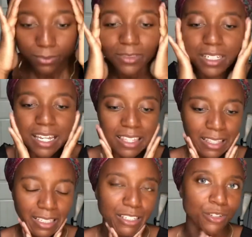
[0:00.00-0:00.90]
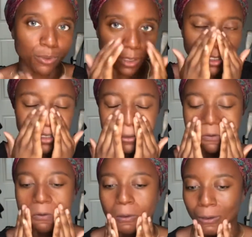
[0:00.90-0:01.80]
I think this is really good
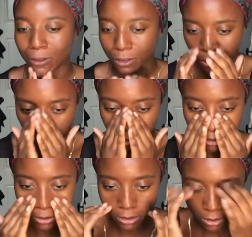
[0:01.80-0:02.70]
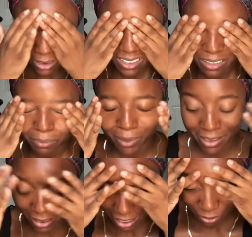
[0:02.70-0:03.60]
for oil control, but
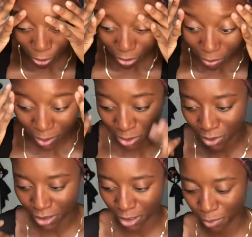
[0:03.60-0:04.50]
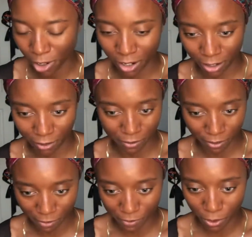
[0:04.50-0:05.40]
I've only been using this product for a
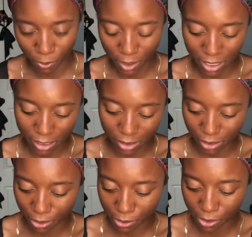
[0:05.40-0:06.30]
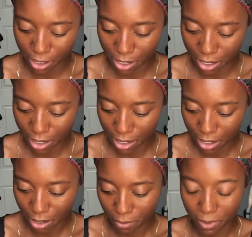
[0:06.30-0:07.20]
few weeks,
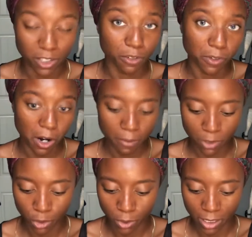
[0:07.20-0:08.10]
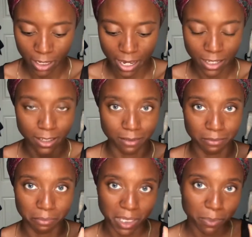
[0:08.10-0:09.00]
so far I'm enjoying it. I can
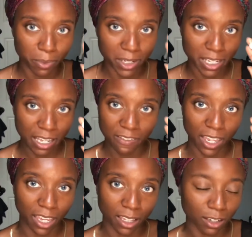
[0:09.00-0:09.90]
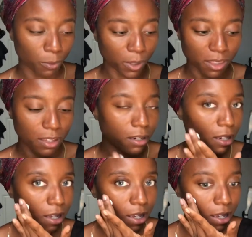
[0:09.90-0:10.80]
be pretty heavy-handed with it
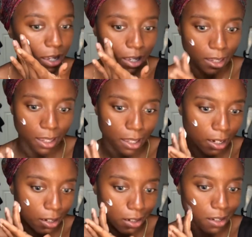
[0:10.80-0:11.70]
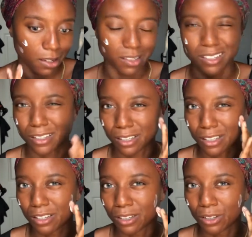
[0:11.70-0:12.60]
and
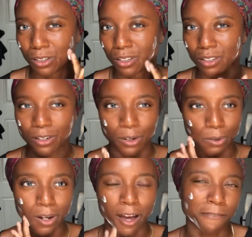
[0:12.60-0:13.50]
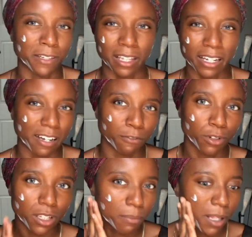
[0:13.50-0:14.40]
still, not feel like I've really
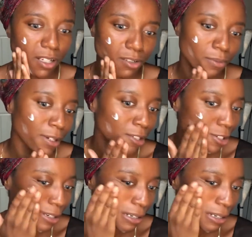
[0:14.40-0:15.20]
applied too much.